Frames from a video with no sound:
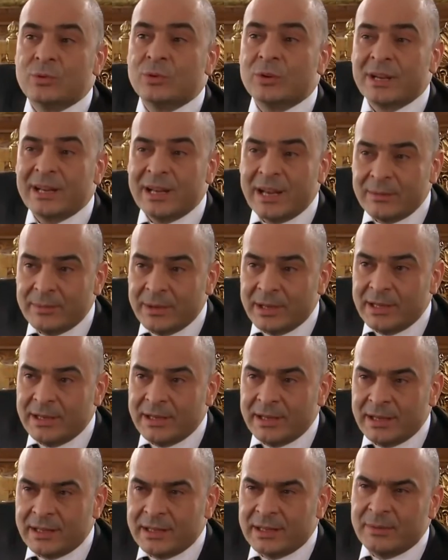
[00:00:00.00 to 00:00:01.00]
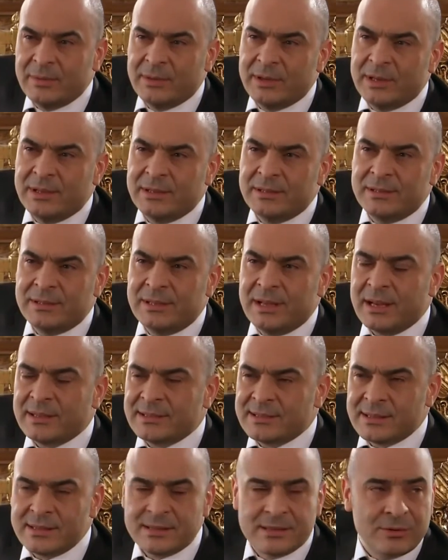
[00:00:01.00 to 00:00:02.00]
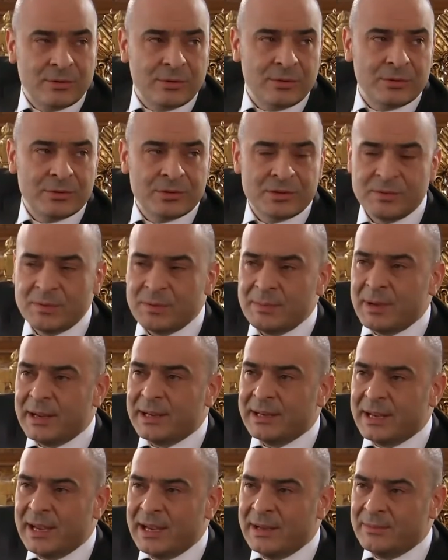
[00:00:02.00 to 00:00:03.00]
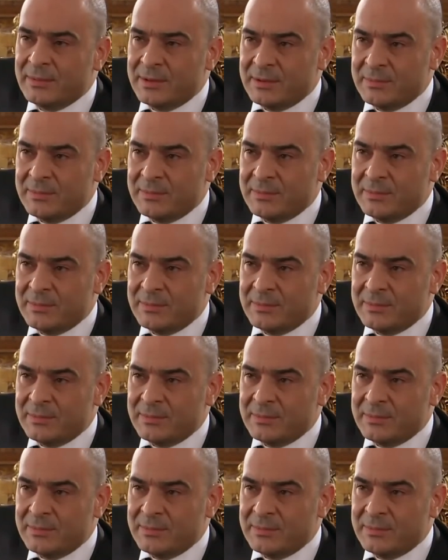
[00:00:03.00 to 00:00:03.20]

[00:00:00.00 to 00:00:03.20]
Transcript: Something bad could happen with Tehran or there, so I might not go,